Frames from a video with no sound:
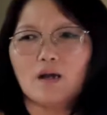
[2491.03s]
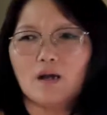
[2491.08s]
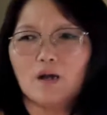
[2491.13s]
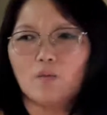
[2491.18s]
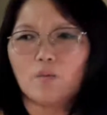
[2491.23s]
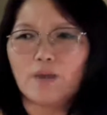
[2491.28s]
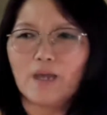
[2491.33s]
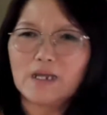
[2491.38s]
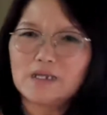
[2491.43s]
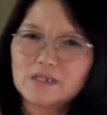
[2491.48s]

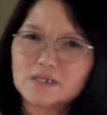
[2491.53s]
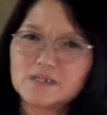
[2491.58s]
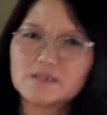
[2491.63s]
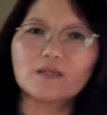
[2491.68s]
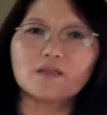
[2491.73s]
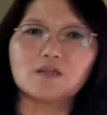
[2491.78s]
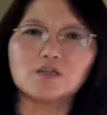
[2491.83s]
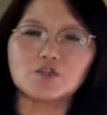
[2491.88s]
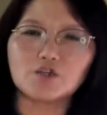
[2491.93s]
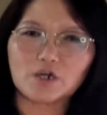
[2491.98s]
we
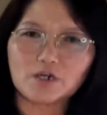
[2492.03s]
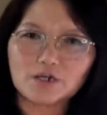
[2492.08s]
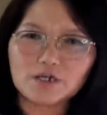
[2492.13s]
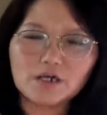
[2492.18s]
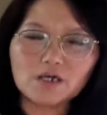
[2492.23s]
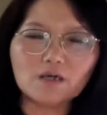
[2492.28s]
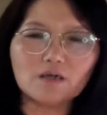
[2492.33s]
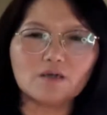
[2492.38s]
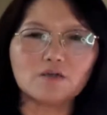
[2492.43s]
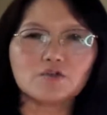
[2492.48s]
understand each
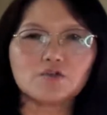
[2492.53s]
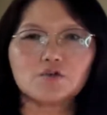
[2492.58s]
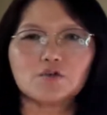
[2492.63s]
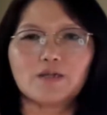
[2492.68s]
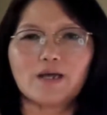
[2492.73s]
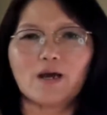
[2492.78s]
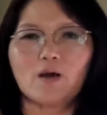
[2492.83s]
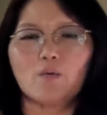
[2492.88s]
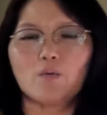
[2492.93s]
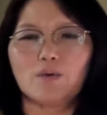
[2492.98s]
other, so
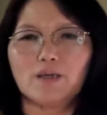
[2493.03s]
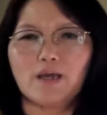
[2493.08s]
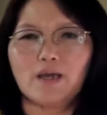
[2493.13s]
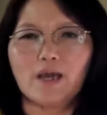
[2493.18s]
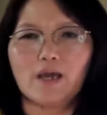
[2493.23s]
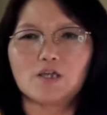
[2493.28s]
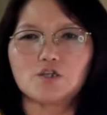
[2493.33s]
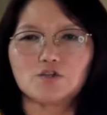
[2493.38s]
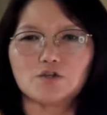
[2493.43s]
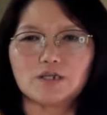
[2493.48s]
that we
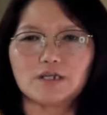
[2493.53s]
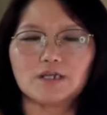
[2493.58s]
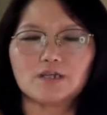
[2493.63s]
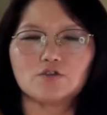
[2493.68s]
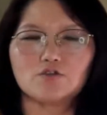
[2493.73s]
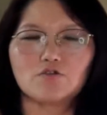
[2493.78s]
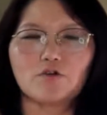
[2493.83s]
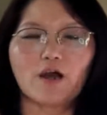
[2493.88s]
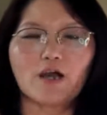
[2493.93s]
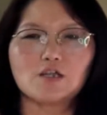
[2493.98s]
actually
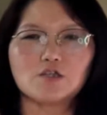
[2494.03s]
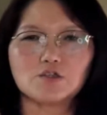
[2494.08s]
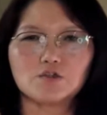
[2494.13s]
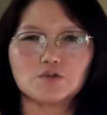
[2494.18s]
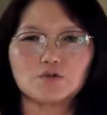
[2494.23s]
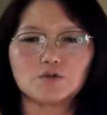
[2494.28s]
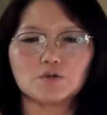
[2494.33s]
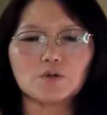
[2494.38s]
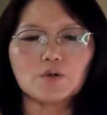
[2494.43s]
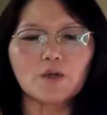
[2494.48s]
try
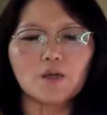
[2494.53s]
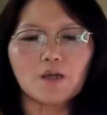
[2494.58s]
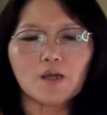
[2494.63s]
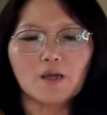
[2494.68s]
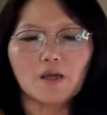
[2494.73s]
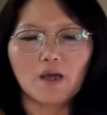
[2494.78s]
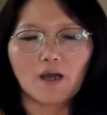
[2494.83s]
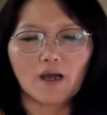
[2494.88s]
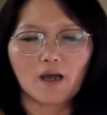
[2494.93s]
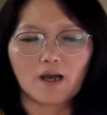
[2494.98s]
to
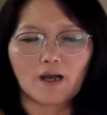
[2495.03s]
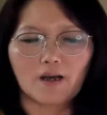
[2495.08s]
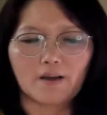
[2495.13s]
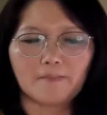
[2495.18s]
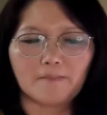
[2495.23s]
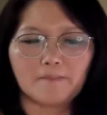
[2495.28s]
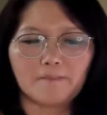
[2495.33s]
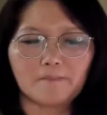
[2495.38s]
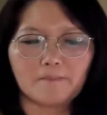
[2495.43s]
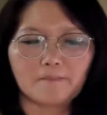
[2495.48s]

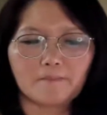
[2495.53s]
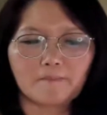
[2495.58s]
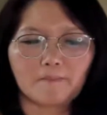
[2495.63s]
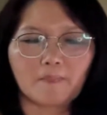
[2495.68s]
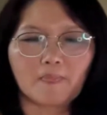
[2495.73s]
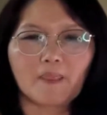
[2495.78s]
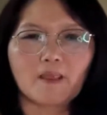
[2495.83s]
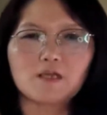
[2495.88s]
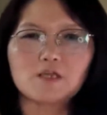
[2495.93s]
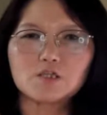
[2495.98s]

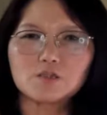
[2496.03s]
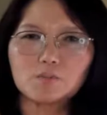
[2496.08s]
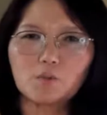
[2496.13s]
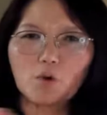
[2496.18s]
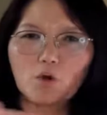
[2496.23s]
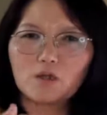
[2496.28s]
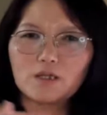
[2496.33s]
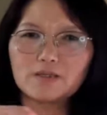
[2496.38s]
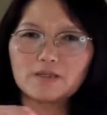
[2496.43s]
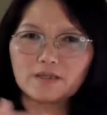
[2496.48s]

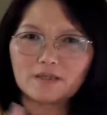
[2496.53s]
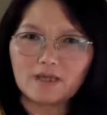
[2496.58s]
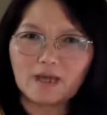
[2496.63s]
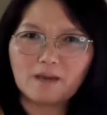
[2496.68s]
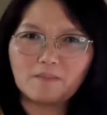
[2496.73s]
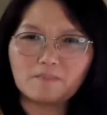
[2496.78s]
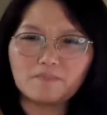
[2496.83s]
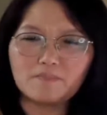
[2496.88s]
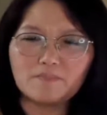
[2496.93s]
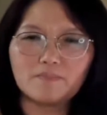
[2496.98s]
smaller the
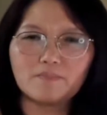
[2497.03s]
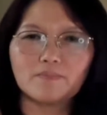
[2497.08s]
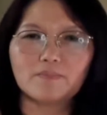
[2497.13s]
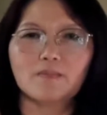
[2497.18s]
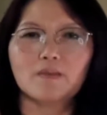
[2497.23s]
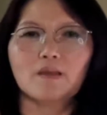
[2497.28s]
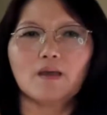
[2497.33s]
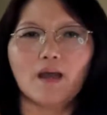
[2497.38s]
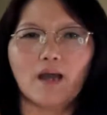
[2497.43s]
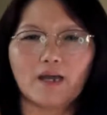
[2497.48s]
gap.
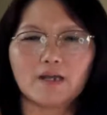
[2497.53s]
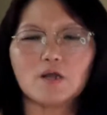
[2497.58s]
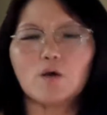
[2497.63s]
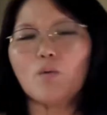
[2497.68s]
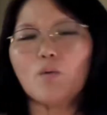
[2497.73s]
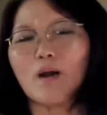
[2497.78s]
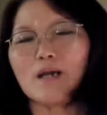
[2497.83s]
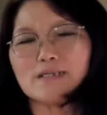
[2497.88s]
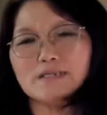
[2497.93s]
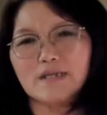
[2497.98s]

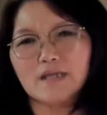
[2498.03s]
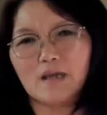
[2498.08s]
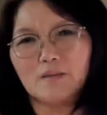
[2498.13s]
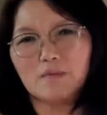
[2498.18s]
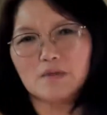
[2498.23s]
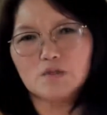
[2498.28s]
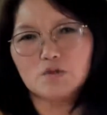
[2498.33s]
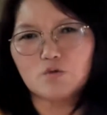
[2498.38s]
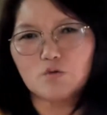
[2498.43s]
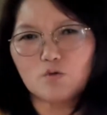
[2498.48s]
Otherwise, the gap
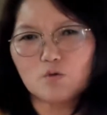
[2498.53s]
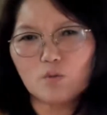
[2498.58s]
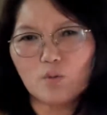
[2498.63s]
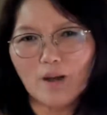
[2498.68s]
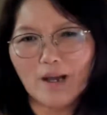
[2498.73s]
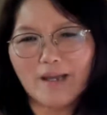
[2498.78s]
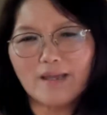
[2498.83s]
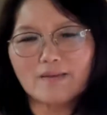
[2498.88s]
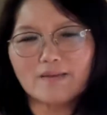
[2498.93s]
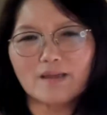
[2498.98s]
is too
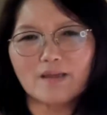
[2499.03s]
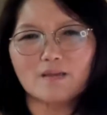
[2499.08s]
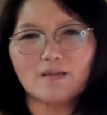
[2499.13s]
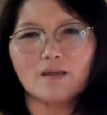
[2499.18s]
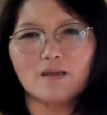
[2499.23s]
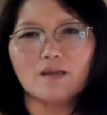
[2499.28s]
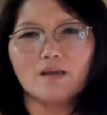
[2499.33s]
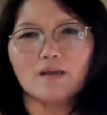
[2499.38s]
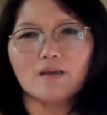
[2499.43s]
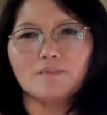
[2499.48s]
wide, then
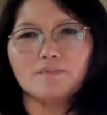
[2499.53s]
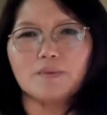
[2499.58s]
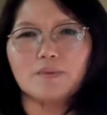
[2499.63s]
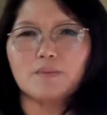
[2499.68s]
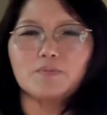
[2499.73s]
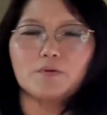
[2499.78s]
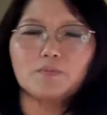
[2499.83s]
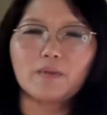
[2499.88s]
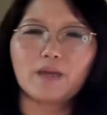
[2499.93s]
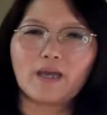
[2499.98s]

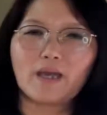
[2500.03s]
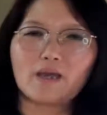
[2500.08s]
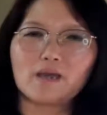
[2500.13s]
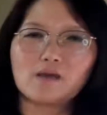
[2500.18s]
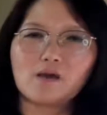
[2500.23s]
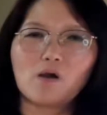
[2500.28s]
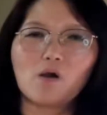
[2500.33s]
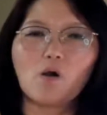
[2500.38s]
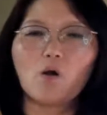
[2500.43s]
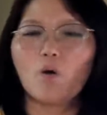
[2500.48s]
people may
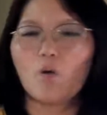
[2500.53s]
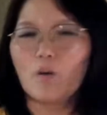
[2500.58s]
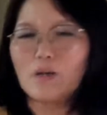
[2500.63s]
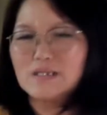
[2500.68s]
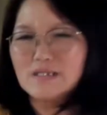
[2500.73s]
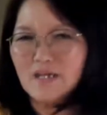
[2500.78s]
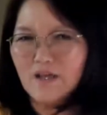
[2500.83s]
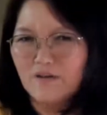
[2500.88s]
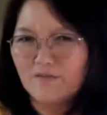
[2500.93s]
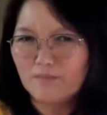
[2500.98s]

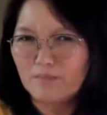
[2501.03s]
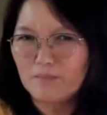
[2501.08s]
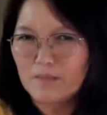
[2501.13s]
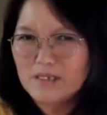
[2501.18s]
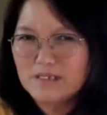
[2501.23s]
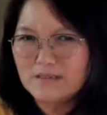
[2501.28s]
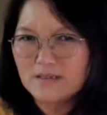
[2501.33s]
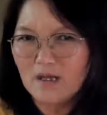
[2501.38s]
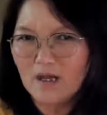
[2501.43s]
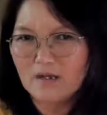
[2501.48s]
always have
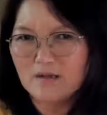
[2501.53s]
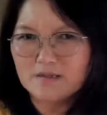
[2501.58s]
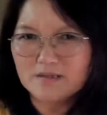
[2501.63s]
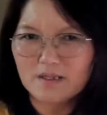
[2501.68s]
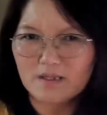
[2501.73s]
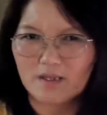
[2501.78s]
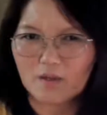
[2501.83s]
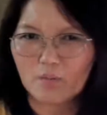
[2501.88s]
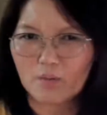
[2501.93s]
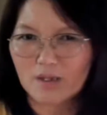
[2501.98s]

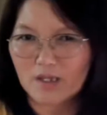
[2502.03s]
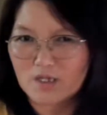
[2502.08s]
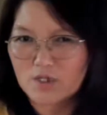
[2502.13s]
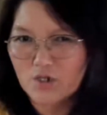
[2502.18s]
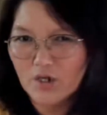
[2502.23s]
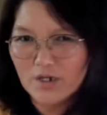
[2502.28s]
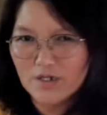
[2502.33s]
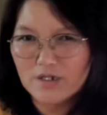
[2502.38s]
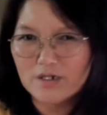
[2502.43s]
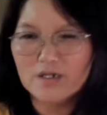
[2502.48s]
misunderstanding with each
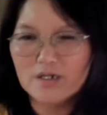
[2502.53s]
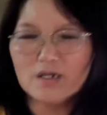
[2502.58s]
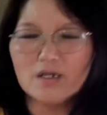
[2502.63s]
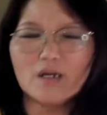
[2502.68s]
other